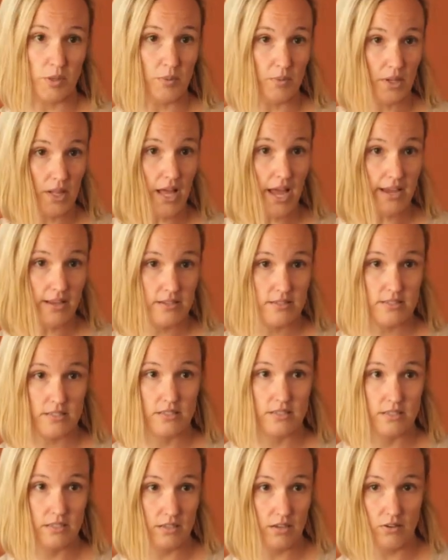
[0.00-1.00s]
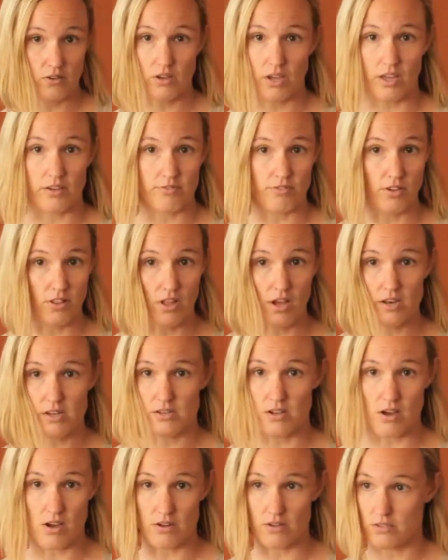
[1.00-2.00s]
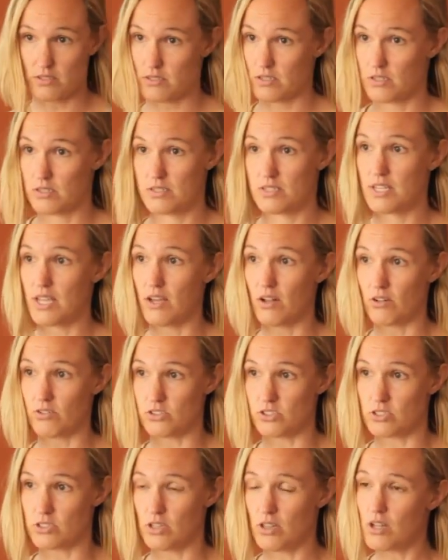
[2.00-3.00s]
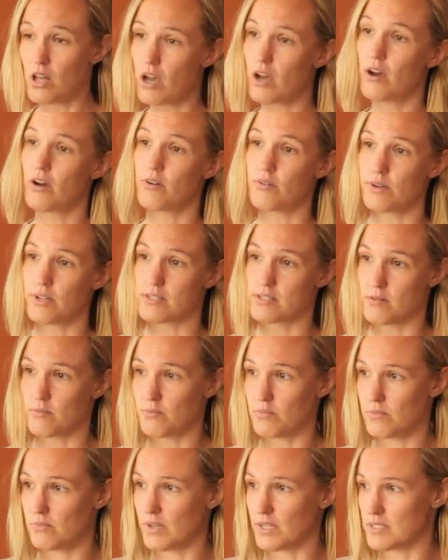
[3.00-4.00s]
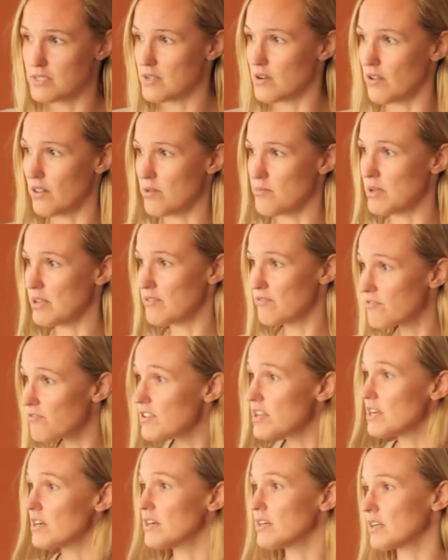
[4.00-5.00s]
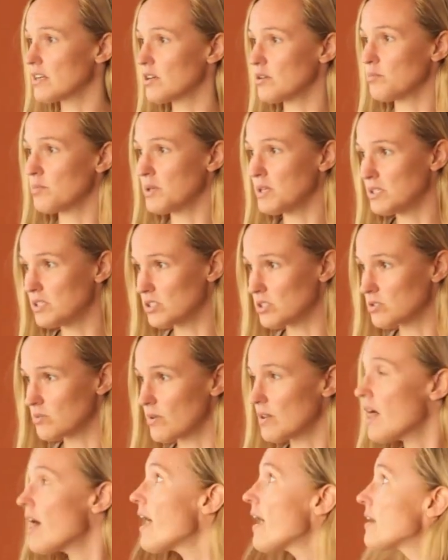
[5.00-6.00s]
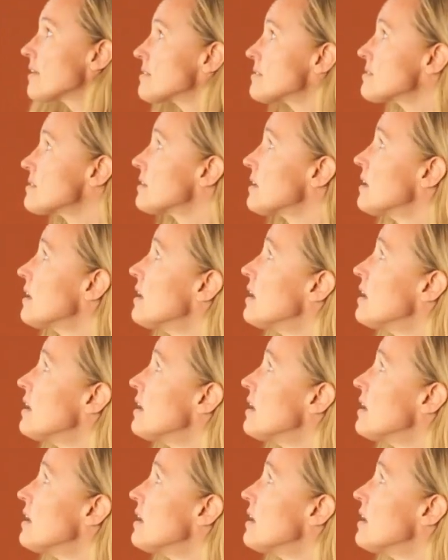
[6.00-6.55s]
be relaxed. Okay, for a lot of dogs, tail just low doesn't necessarily mean fear, it could be just relaxed.